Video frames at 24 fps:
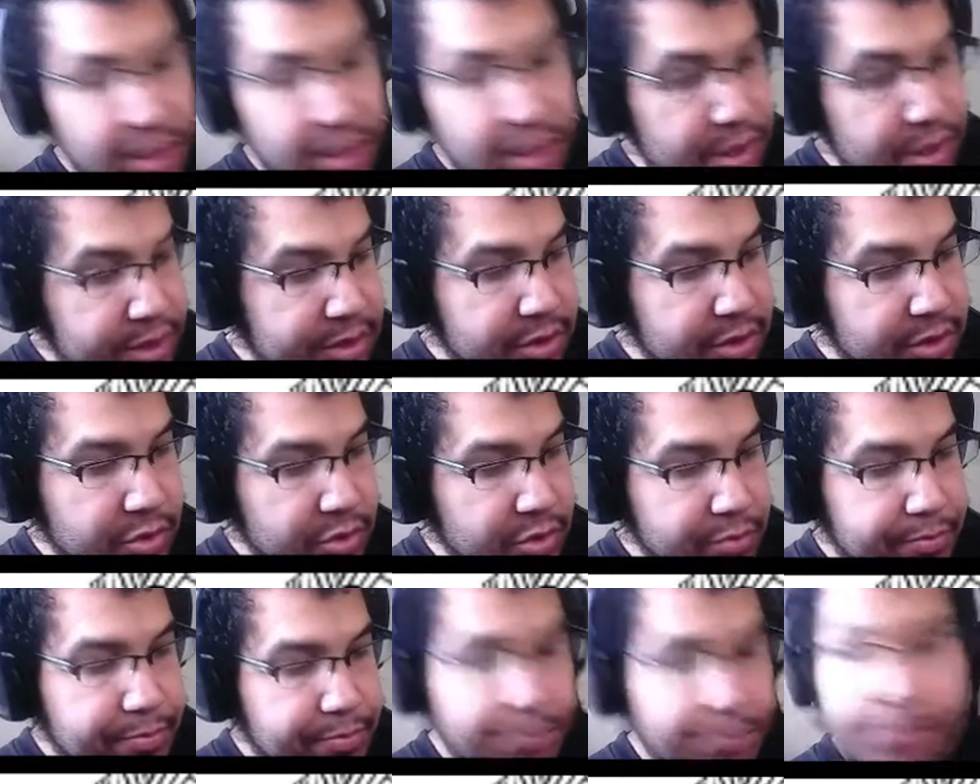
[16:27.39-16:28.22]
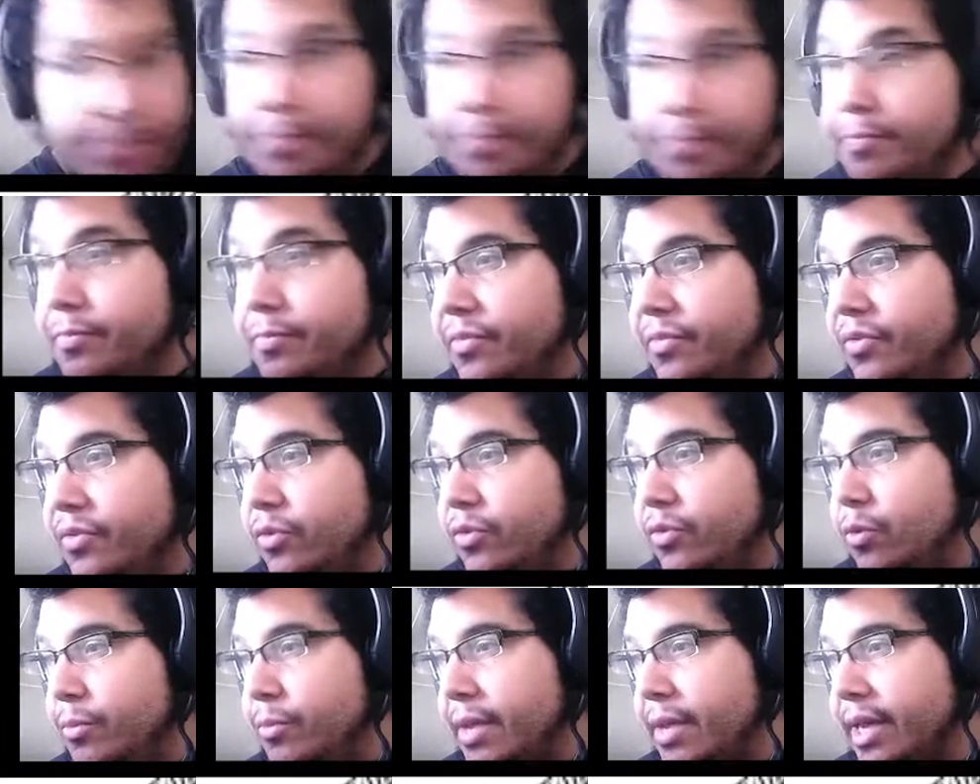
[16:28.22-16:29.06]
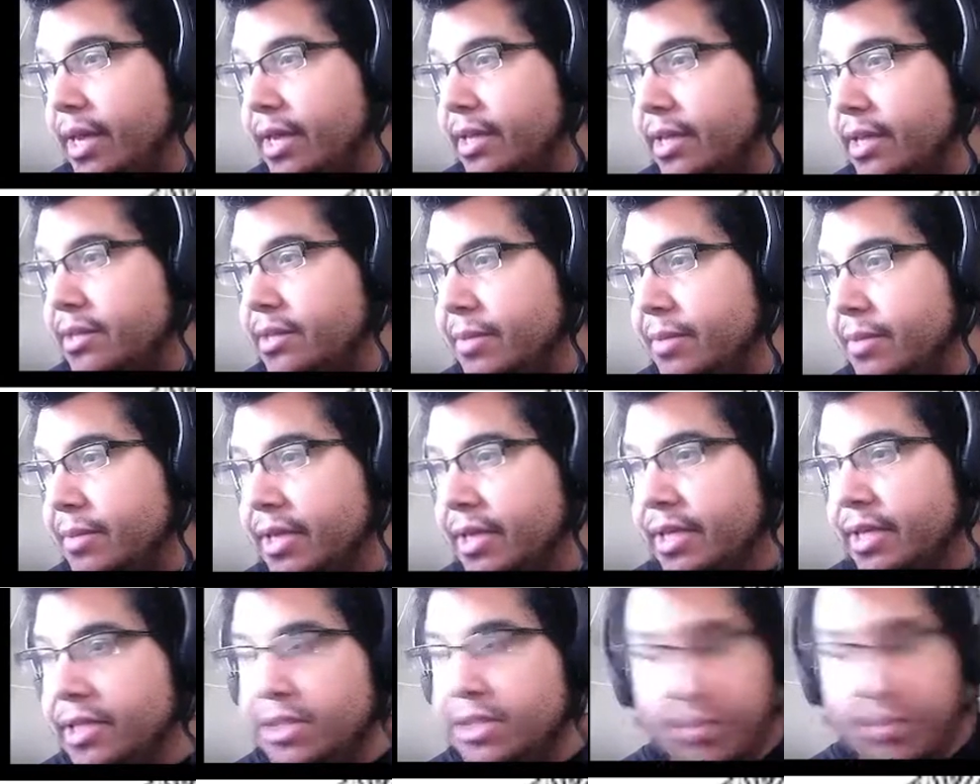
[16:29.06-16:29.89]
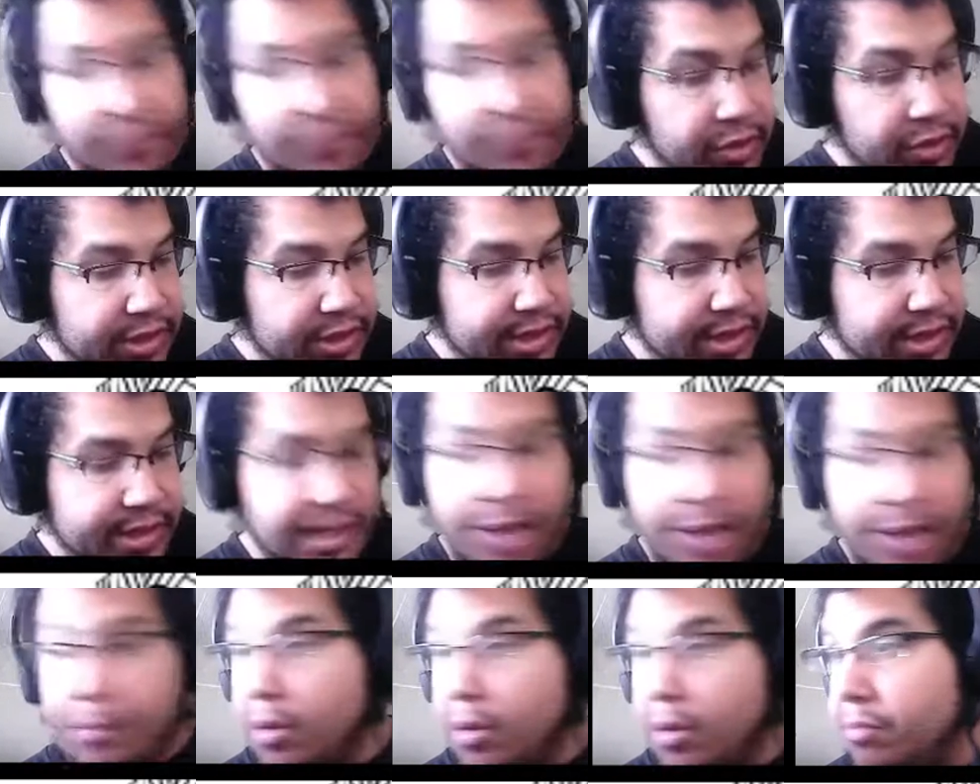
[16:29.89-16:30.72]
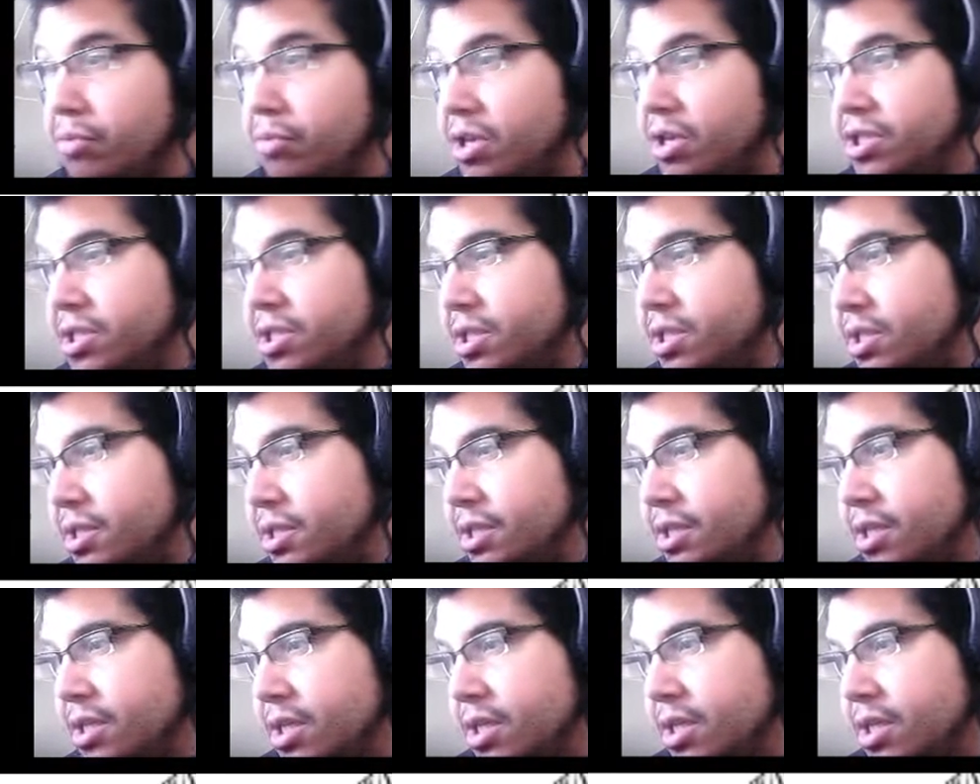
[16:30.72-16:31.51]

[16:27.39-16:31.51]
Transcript: let's go zoom back in to make it easier for us to stamp our brushes.